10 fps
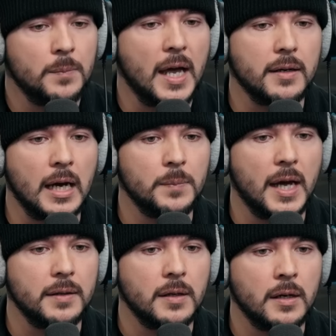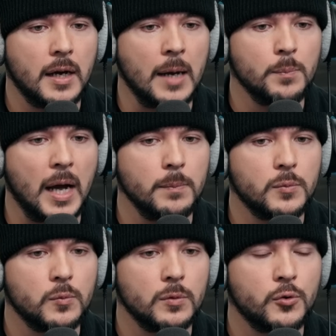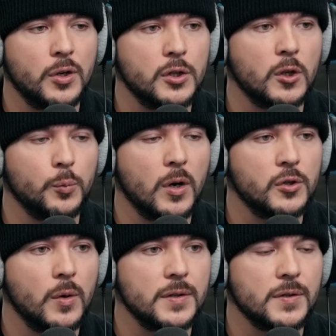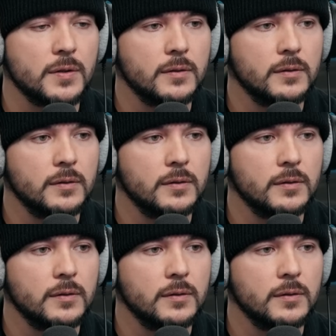I'm not. I'm not. Uh, I'm. I'm. You keep vacillating